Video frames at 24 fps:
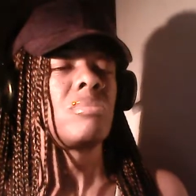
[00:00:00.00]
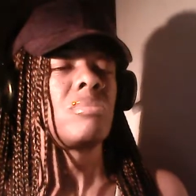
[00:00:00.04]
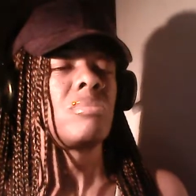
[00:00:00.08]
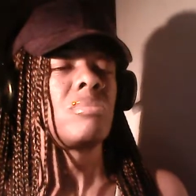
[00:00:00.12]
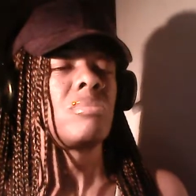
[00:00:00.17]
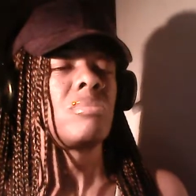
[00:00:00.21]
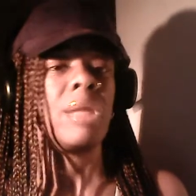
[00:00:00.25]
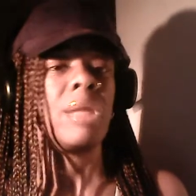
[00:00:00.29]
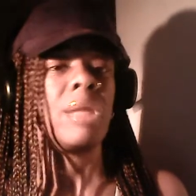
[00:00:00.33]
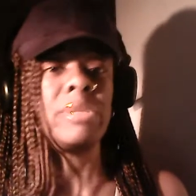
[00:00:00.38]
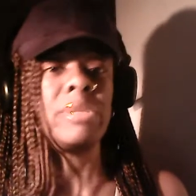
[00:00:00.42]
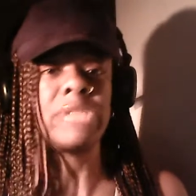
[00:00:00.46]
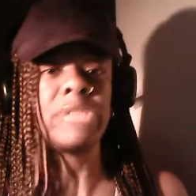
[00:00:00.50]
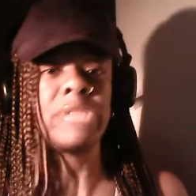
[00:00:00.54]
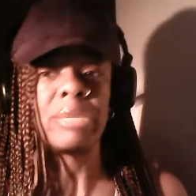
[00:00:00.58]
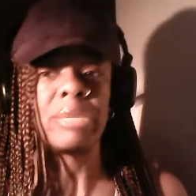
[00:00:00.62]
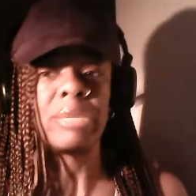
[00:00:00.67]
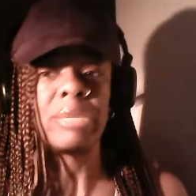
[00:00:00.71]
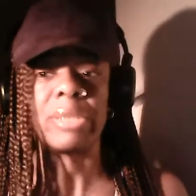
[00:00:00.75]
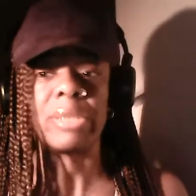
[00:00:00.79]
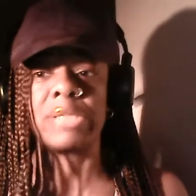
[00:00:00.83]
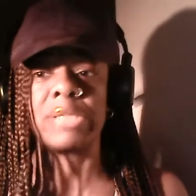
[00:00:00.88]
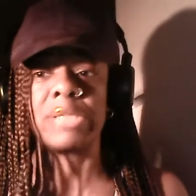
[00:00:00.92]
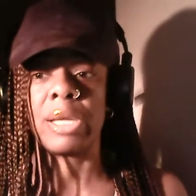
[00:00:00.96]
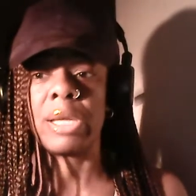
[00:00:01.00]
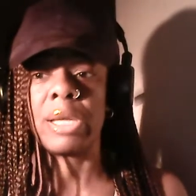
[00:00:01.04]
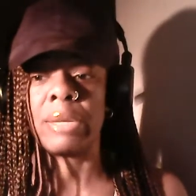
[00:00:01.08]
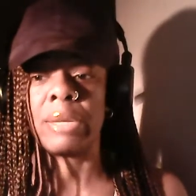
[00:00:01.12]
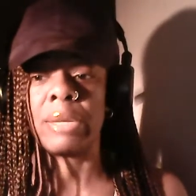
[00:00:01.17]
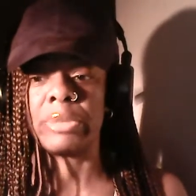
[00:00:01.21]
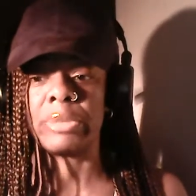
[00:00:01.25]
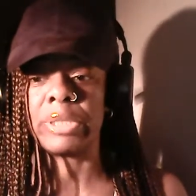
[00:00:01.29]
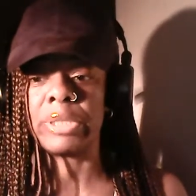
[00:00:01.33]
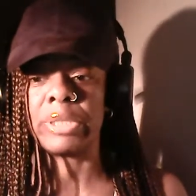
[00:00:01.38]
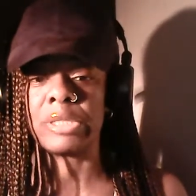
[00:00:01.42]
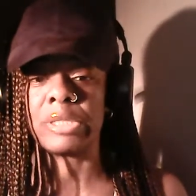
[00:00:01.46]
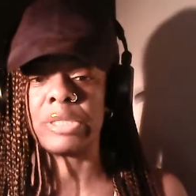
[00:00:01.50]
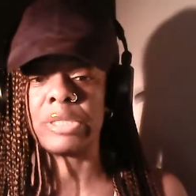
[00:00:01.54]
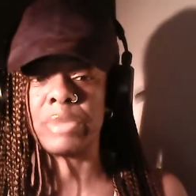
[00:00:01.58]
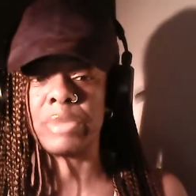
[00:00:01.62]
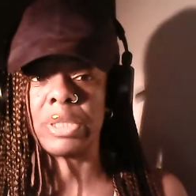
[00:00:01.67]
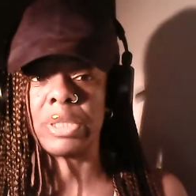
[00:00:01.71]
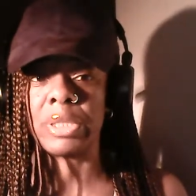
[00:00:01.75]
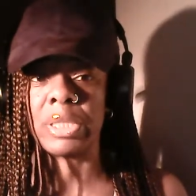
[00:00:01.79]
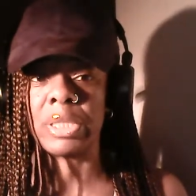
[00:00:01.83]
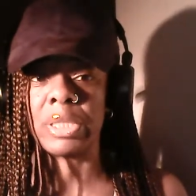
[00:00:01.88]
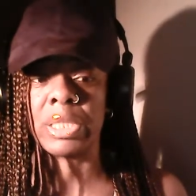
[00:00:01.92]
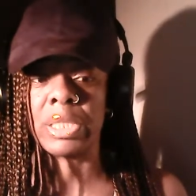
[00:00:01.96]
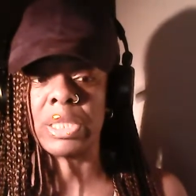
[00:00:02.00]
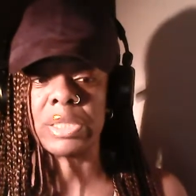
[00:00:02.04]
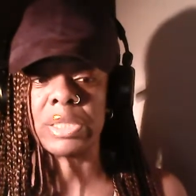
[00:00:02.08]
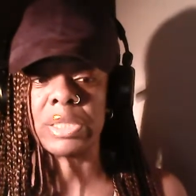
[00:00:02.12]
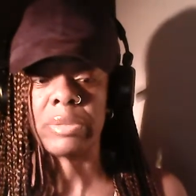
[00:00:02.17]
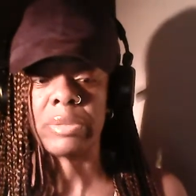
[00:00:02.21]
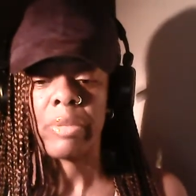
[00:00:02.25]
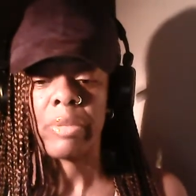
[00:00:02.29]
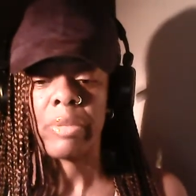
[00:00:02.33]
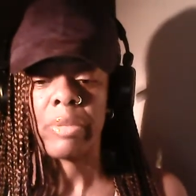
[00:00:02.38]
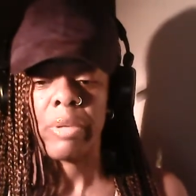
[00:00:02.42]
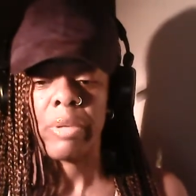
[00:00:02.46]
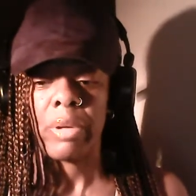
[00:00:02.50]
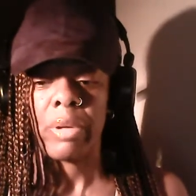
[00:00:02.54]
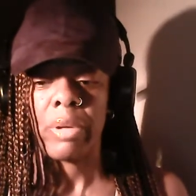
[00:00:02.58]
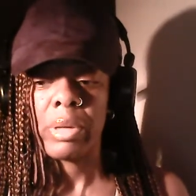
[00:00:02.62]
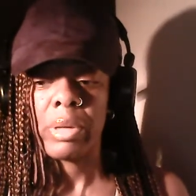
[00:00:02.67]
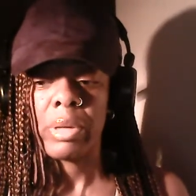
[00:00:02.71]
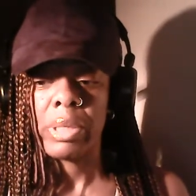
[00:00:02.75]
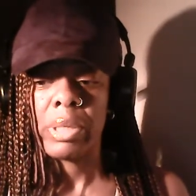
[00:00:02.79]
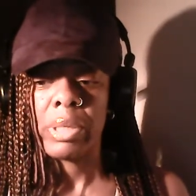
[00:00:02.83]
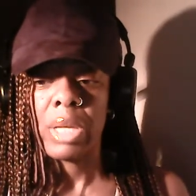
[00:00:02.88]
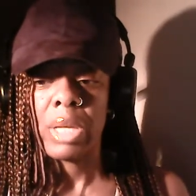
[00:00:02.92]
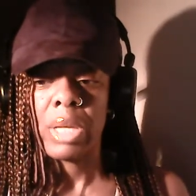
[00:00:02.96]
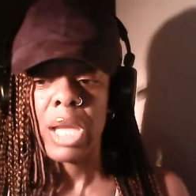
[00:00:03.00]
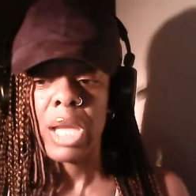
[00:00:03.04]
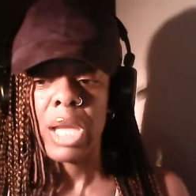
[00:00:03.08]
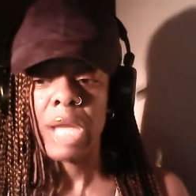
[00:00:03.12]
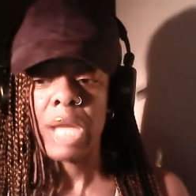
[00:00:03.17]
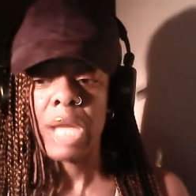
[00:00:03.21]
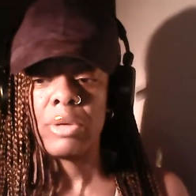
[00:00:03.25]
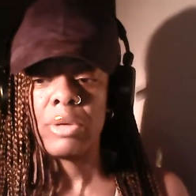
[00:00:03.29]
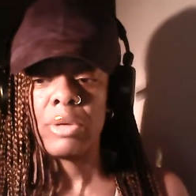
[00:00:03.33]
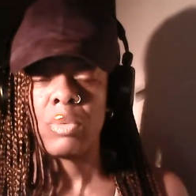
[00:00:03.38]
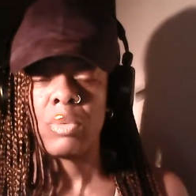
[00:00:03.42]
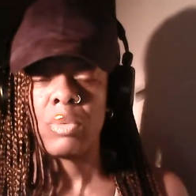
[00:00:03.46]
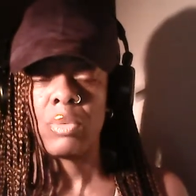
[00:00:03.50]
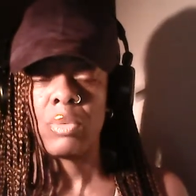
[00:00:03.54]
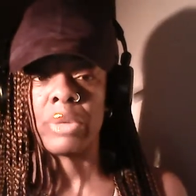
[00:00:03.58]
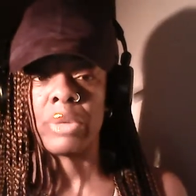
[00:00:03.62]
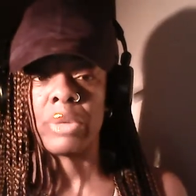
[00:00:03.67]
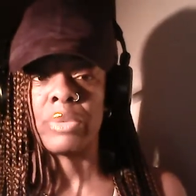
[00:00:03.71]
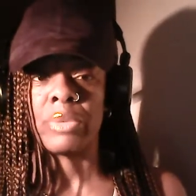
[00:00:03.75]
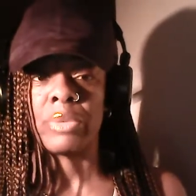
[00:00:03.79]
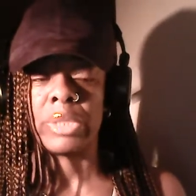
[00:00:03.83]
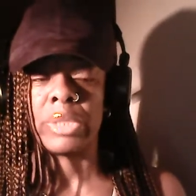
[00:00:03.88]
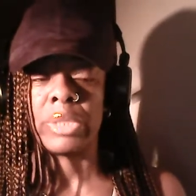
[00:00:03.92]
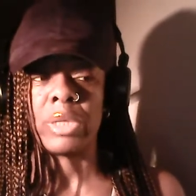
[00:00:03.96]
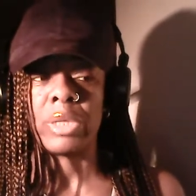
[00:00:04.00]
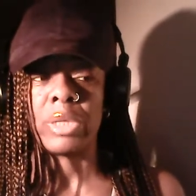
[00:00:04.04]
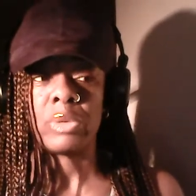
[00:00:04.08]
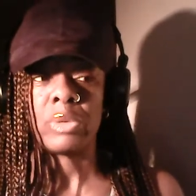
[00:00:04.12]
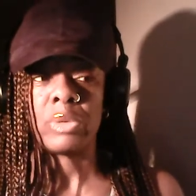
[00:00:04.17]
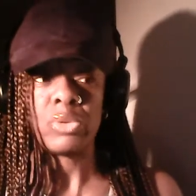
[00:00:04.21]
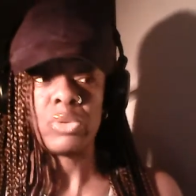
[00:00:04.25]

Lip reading: going to take my time with this because I don't want to really go too